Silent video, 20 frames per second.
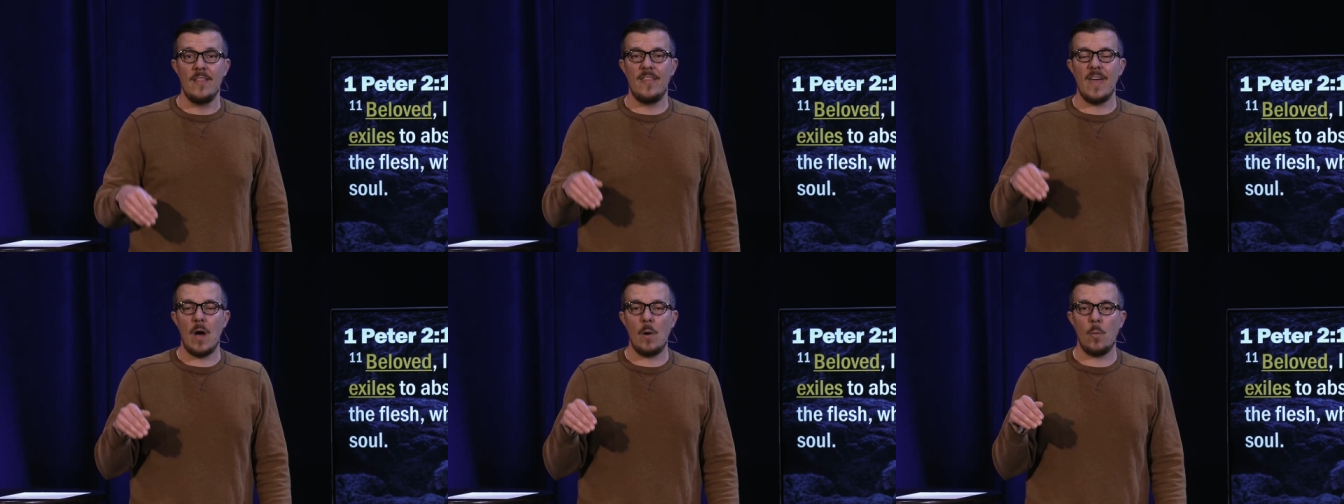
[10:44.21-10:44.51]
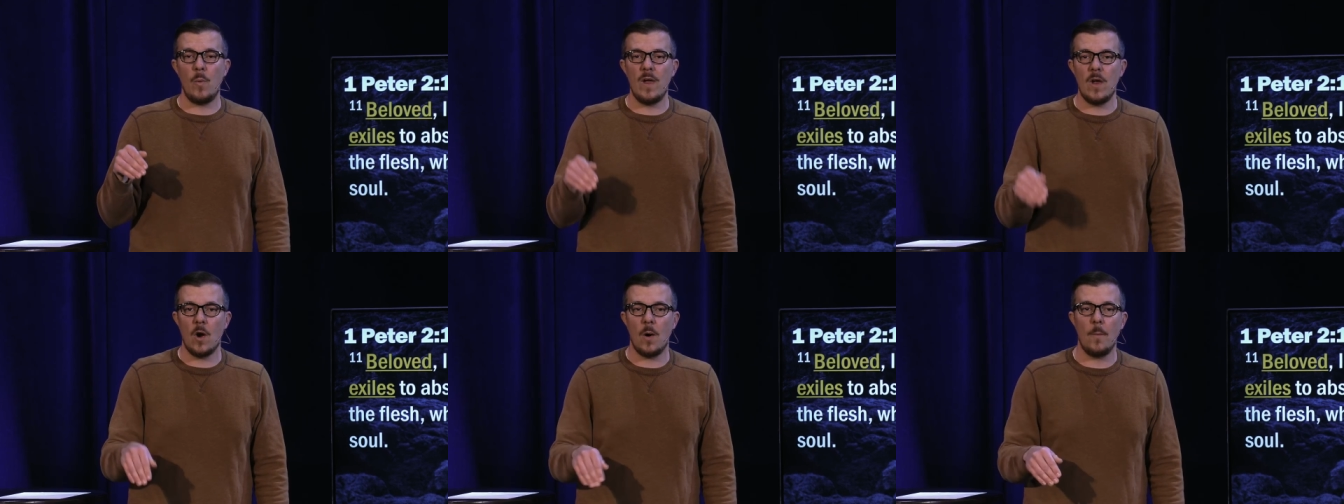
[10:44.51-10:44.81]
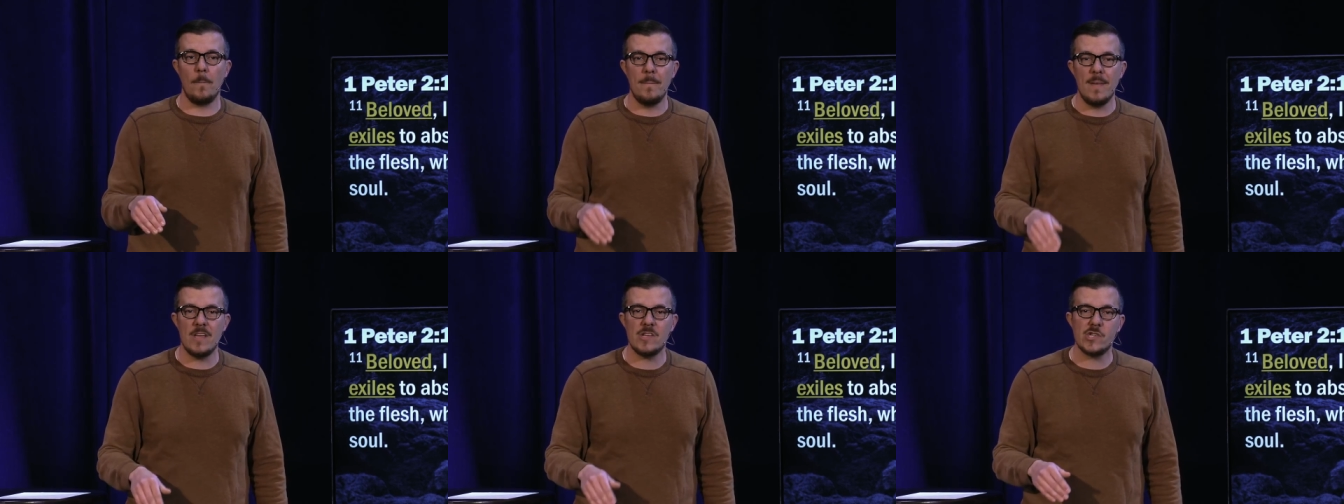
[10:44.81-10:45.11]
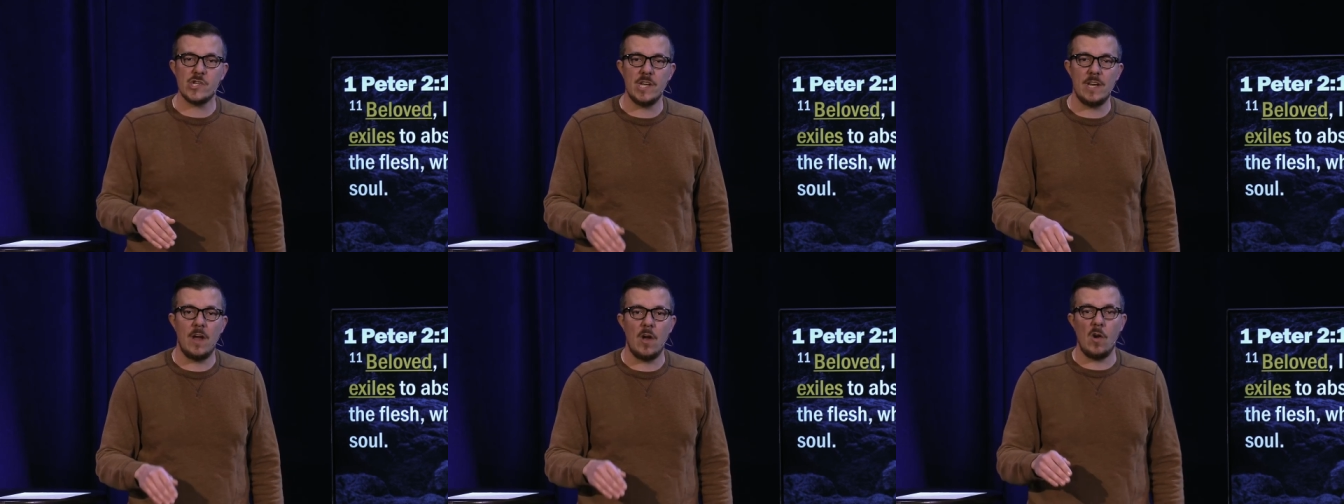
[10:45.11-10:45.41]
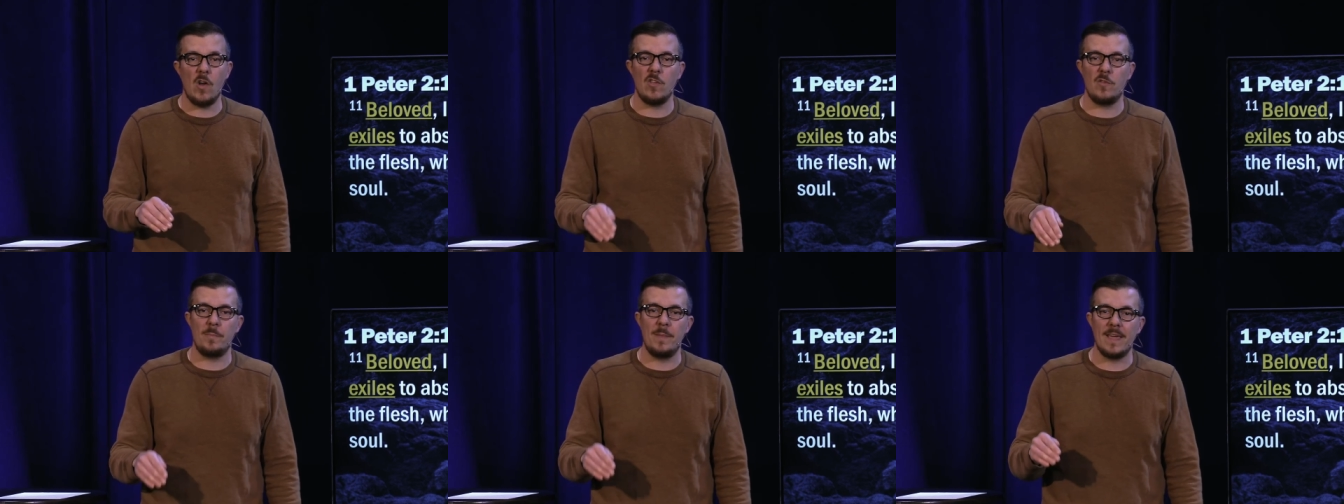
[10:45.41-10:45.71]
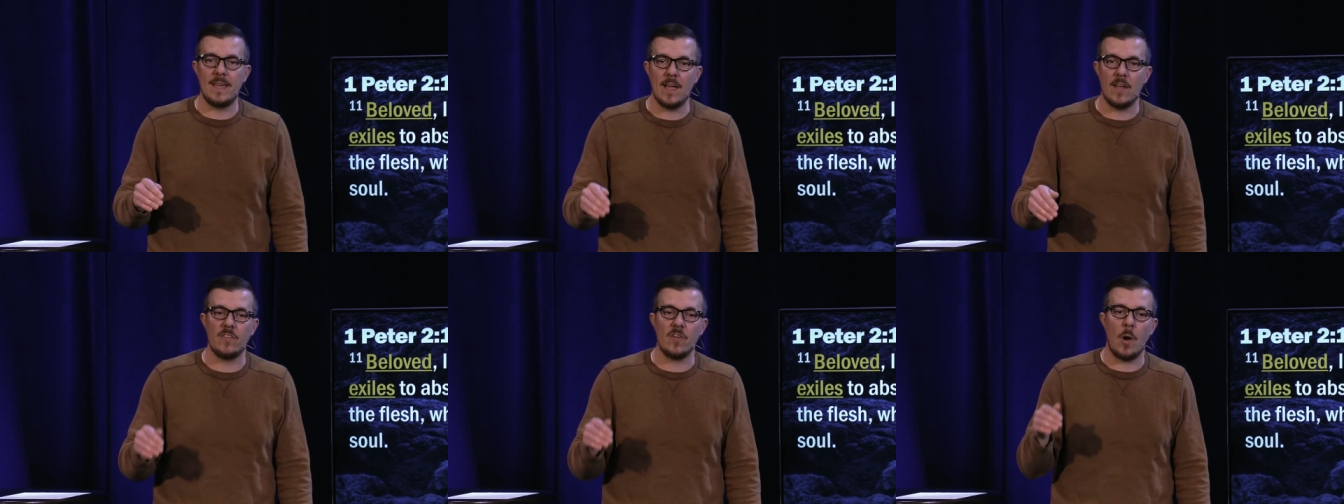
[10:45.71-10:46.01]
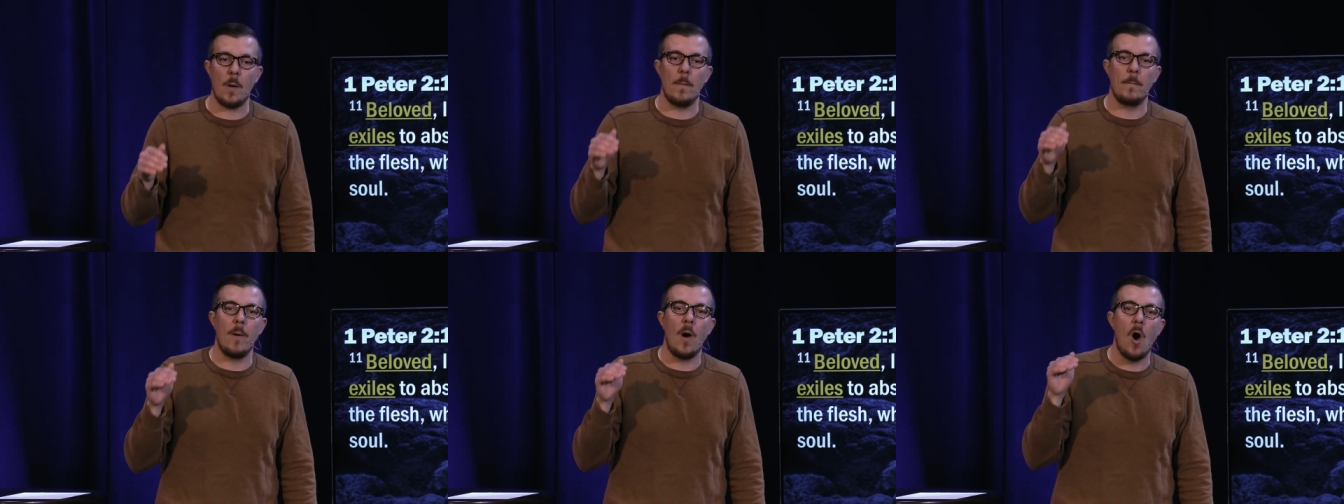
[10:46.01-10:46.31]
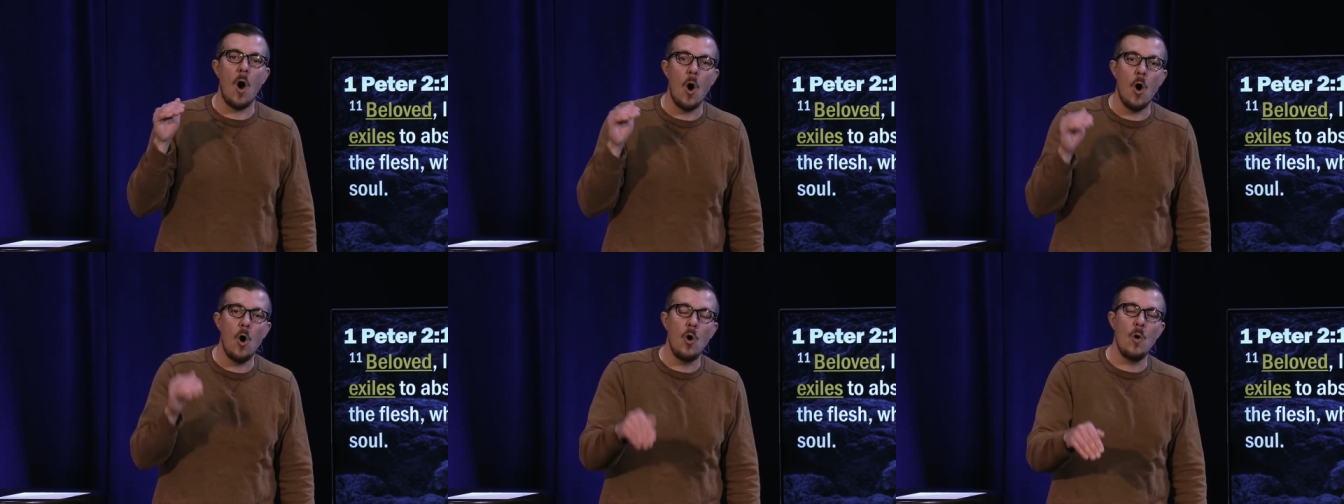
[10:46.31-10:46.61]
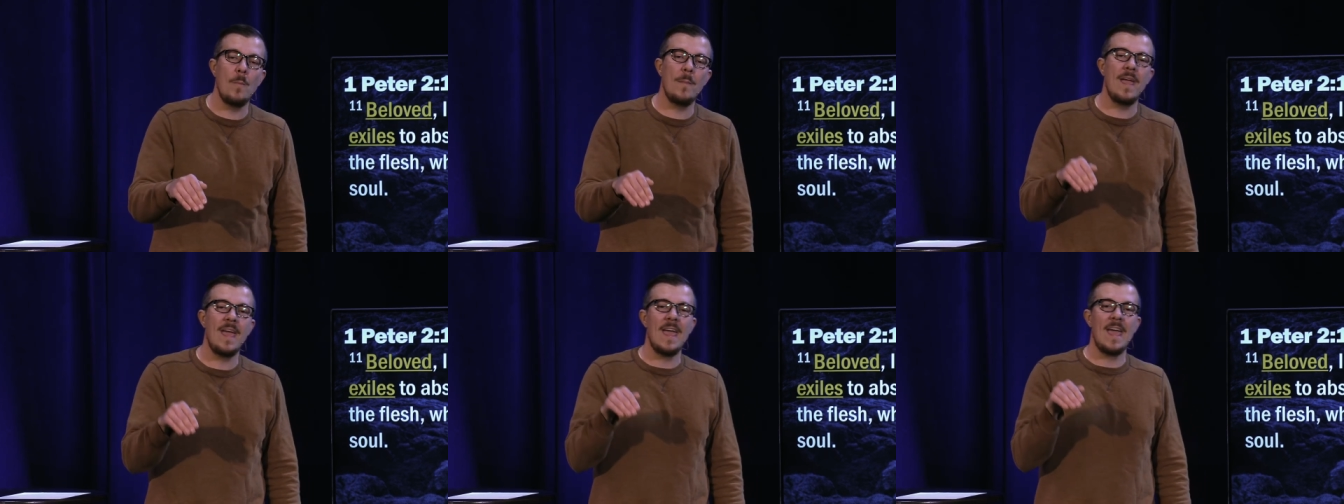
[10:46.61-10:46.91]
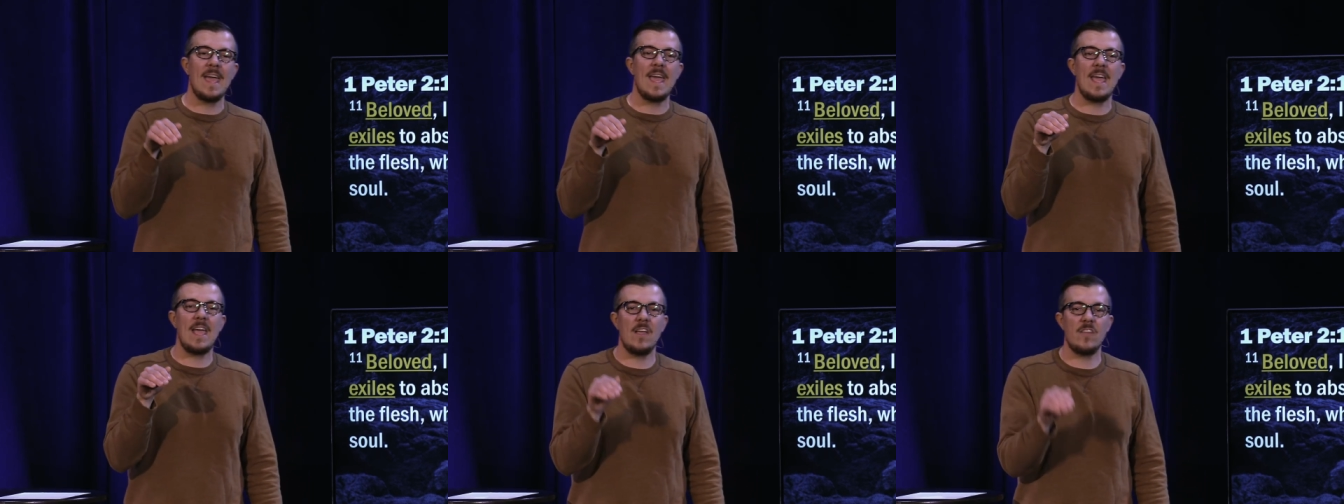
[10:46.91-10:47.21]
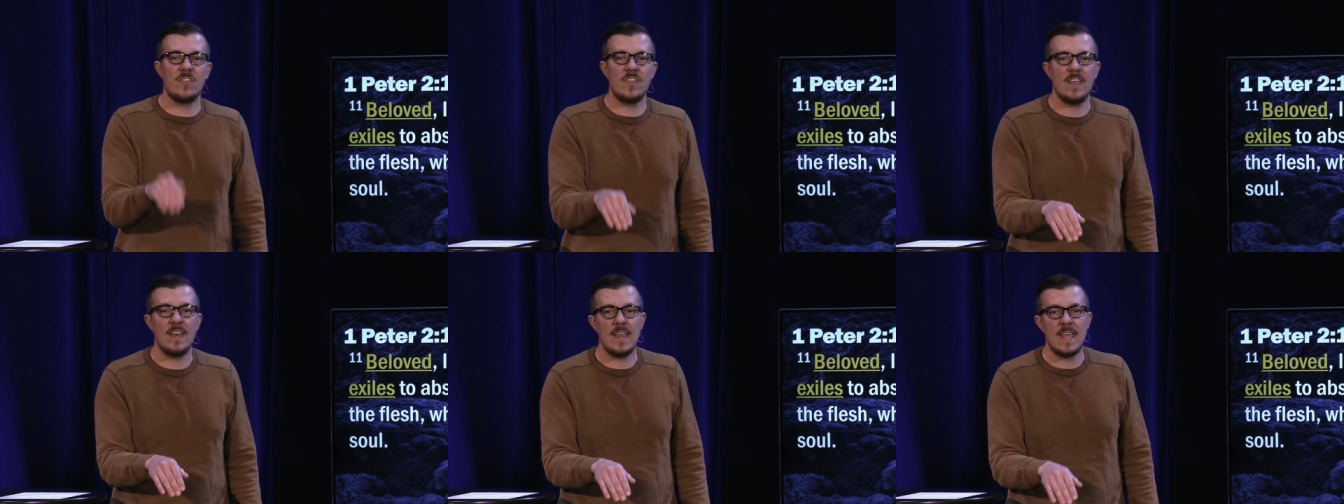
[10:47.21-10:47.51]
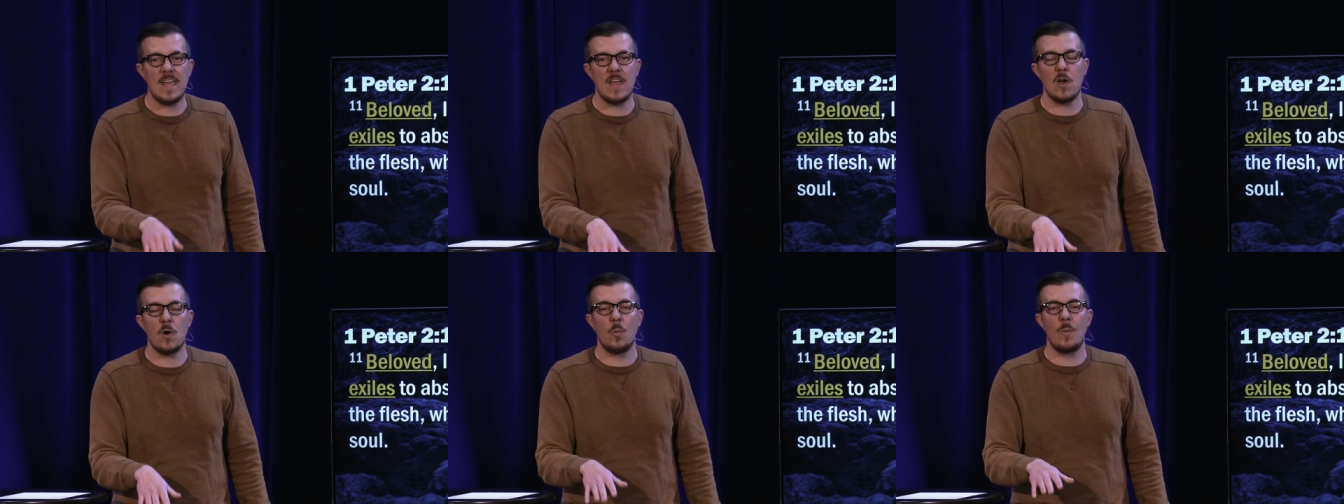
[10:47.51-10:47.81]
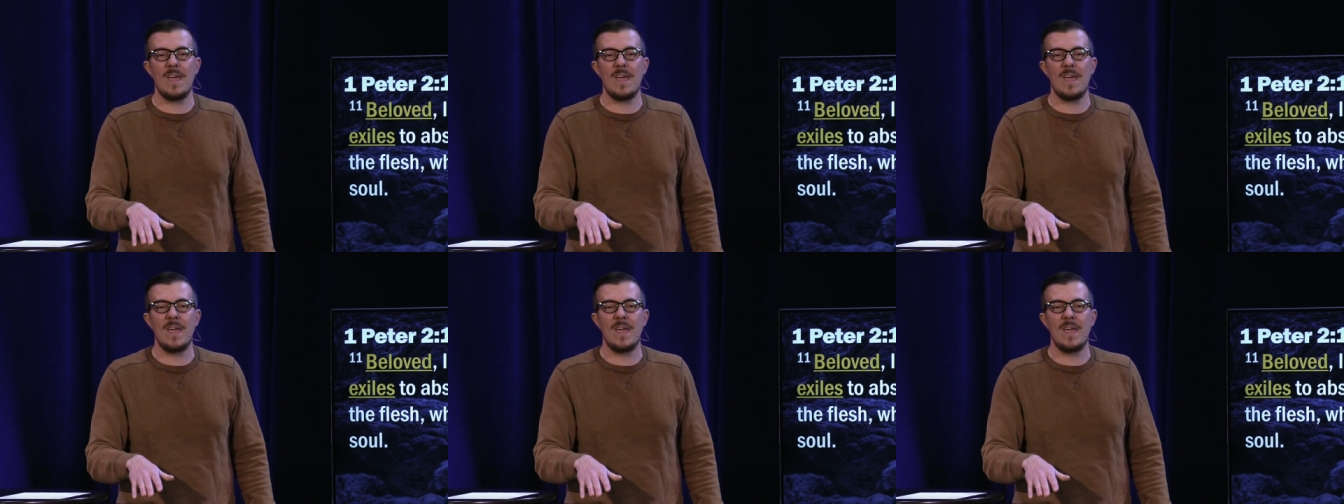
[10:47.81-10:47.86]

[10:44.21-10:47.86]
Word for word: that we are missionaries because our home isn't here.